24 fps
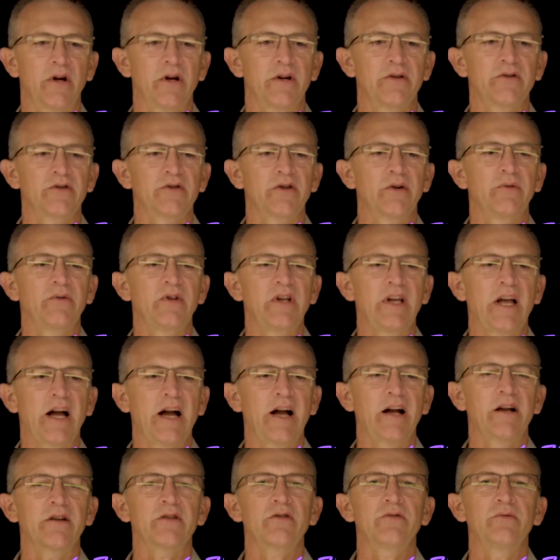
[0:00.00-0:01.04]
So the
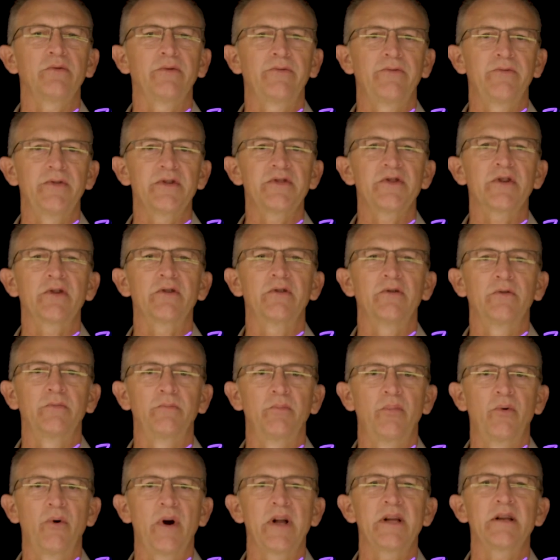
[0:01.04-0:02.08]
actual physical
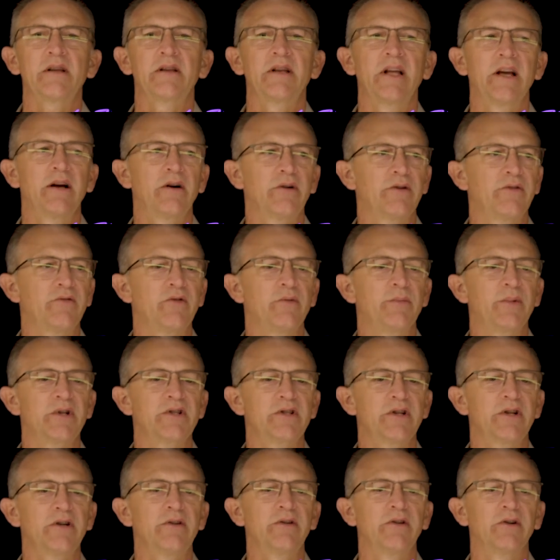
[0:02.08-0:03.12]
breakdown of the
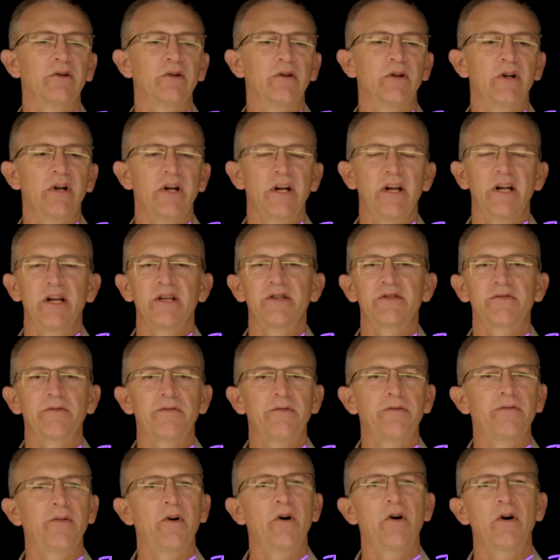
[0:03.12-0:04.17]
material is
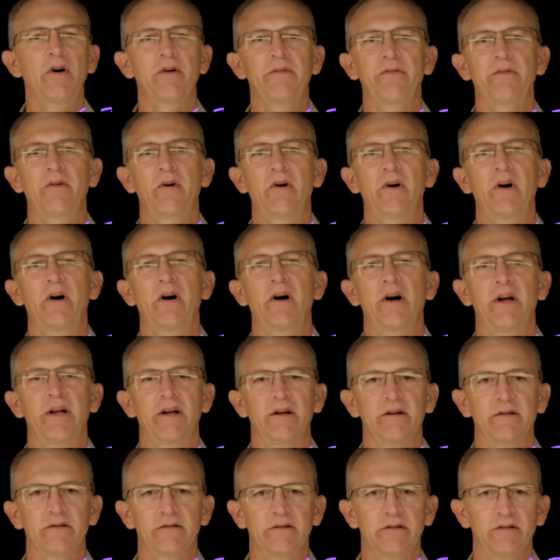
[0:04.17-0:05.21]
far, far
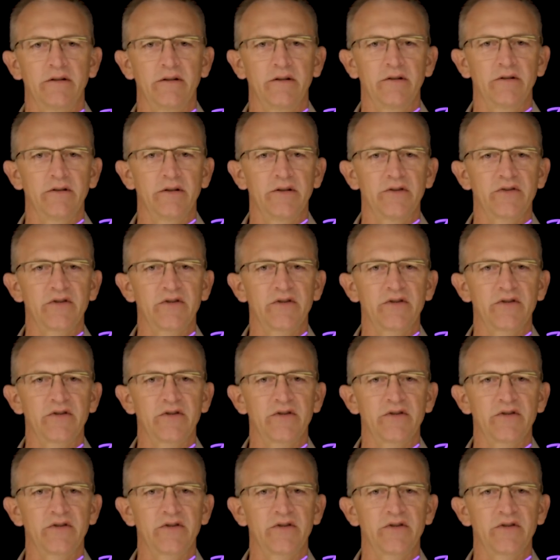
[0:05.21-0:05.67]
higher than